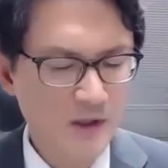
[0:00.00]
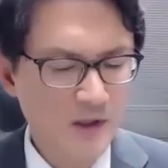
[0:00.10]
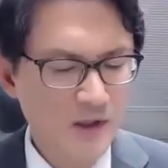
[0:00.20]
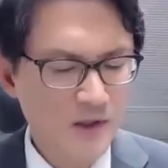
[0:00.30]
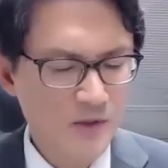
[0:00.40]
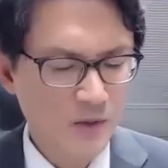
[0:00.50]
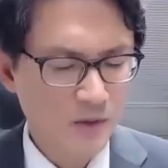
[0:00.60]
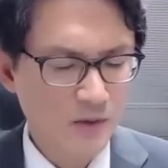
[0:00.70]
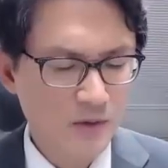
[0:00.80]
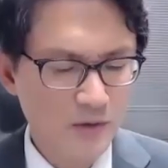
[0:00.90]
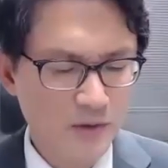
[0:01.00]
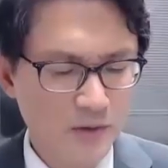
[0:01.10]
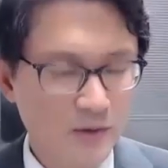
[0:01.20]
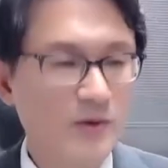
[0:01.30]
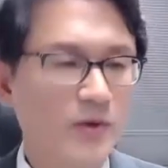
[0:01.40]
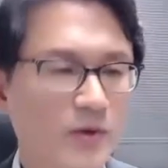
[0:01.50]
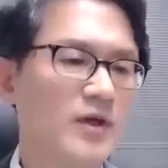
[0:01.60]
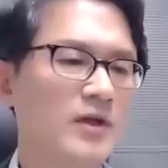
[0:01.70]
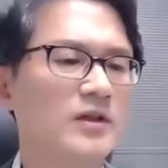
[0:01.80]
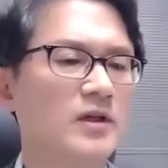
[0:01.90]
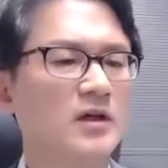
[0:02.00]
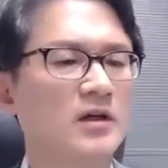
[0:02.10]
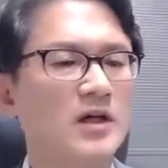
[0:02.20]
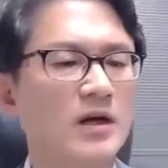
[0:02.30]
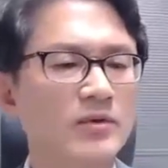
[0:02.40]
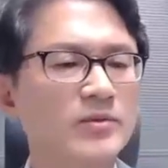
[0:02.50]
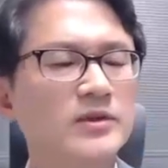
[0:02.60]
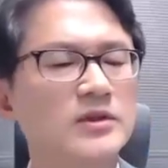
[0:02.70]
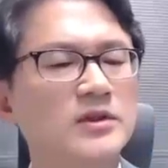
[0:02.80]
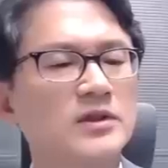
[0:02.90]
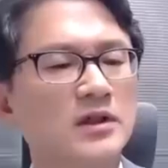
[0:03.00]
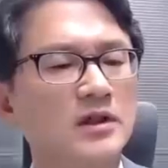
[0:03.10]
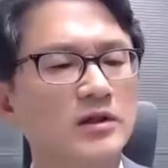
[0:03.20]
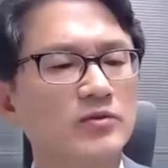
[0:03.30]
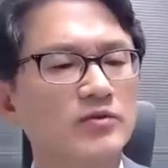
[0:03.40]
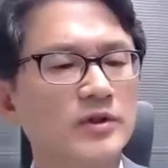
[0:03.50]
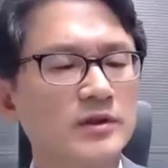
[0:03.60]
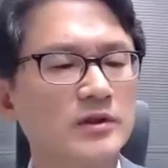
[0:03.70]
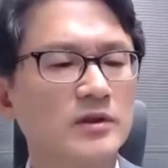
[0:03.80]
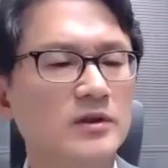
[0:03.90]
So the Korean government will